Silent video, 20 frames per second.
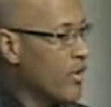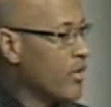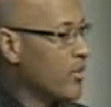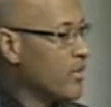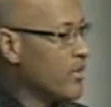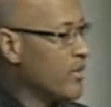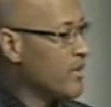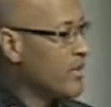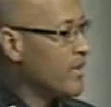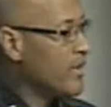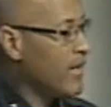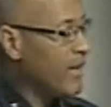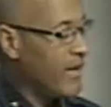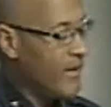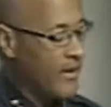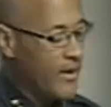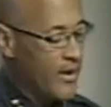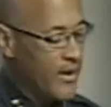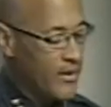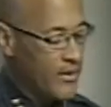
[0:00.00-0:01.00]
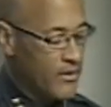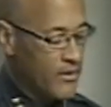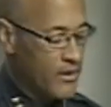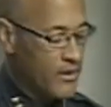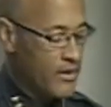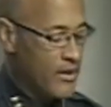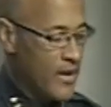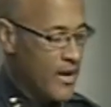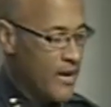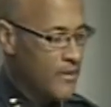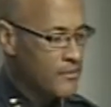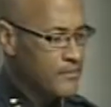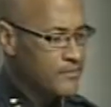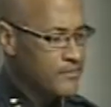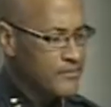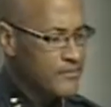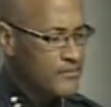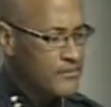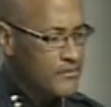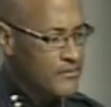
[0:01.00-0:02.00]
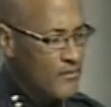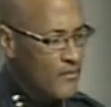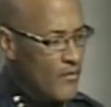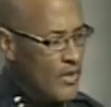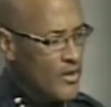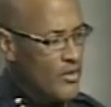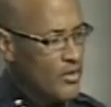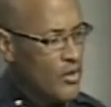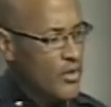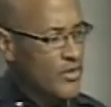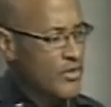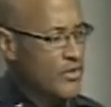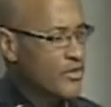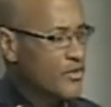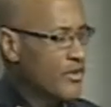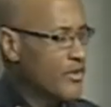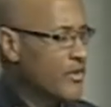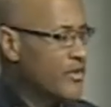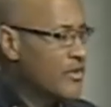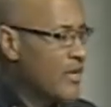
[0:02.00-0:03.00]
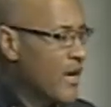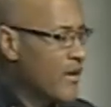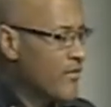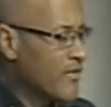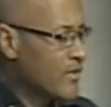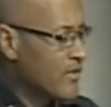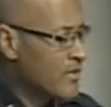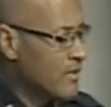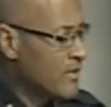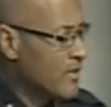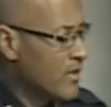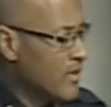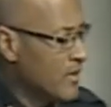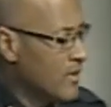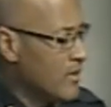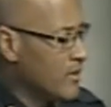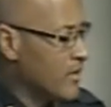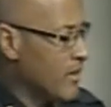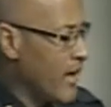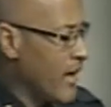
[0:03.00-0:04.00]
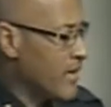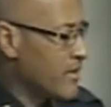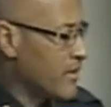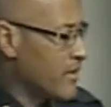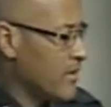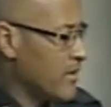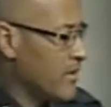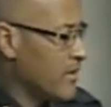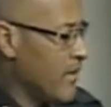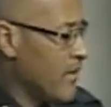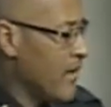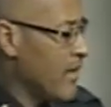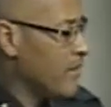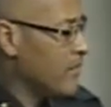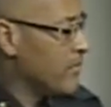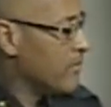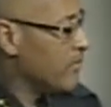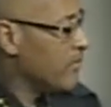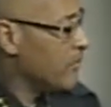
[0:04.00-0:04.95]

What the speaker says: working with the DA and the U.S. Attorney's Office to actually